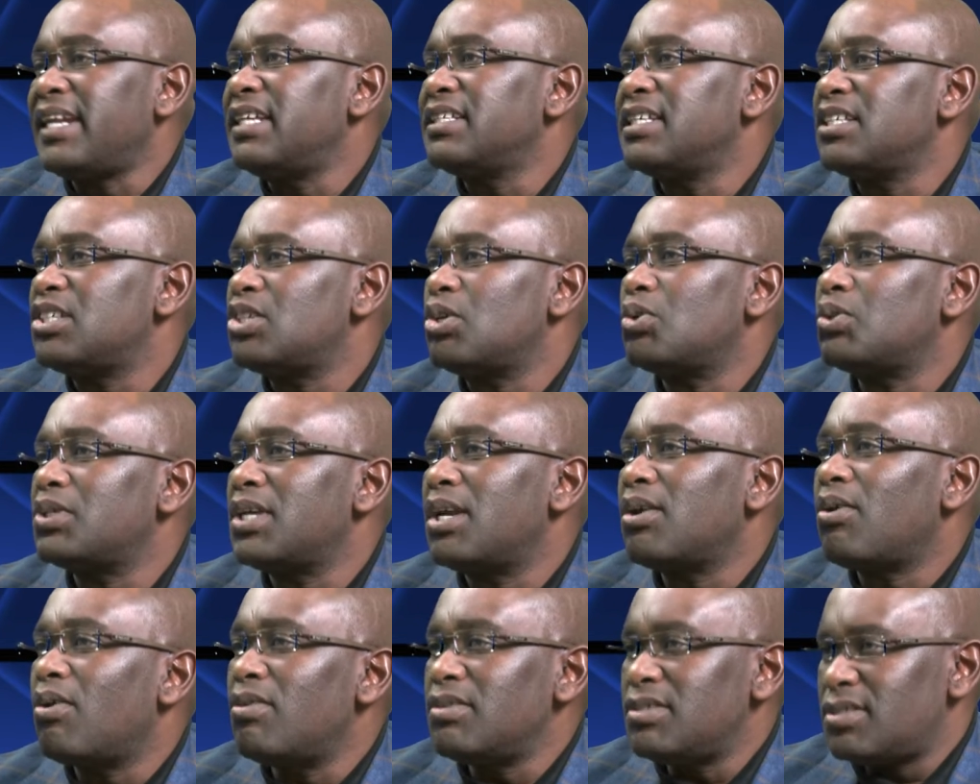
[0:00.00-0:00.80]
is a
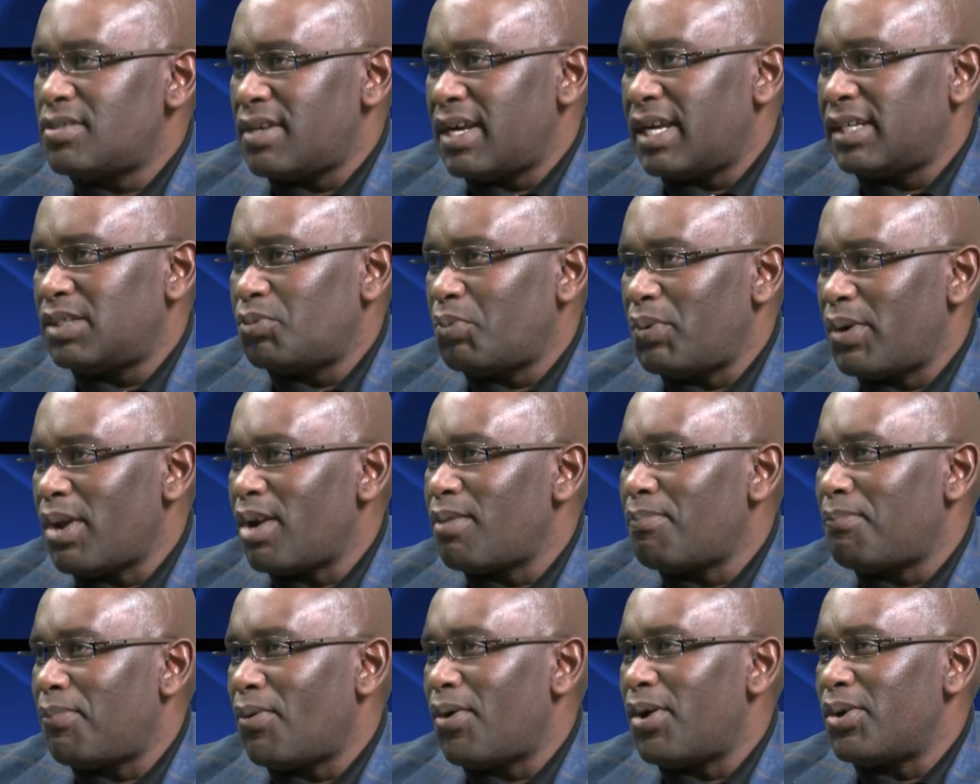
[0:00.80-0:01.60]
social construct. We're
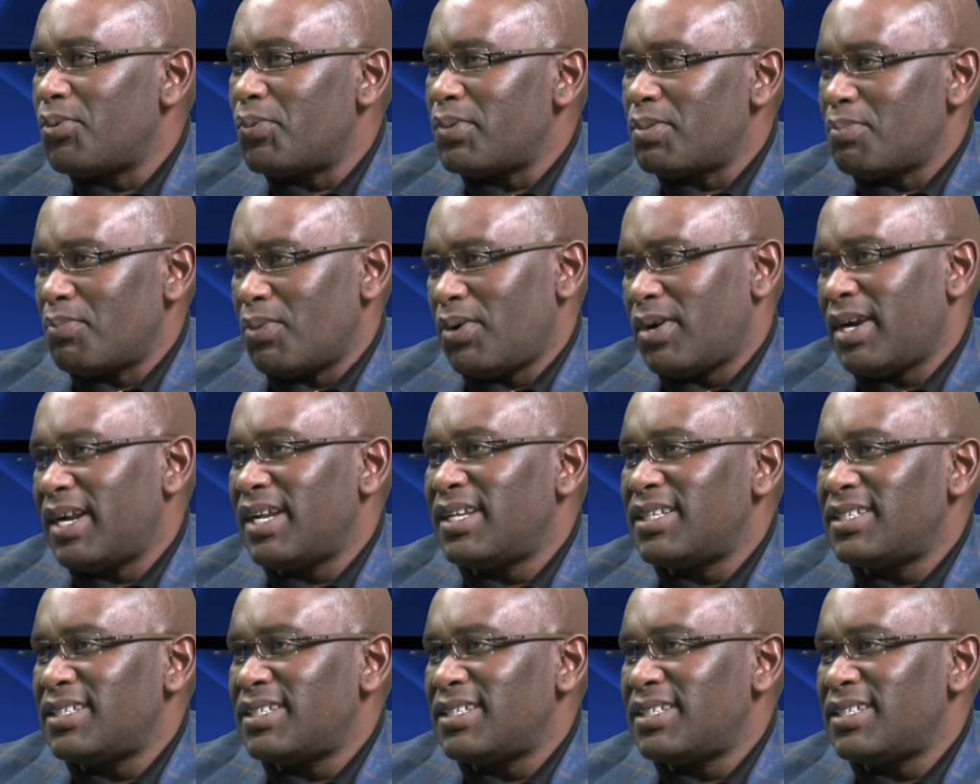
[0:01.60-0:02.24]
not born with morals.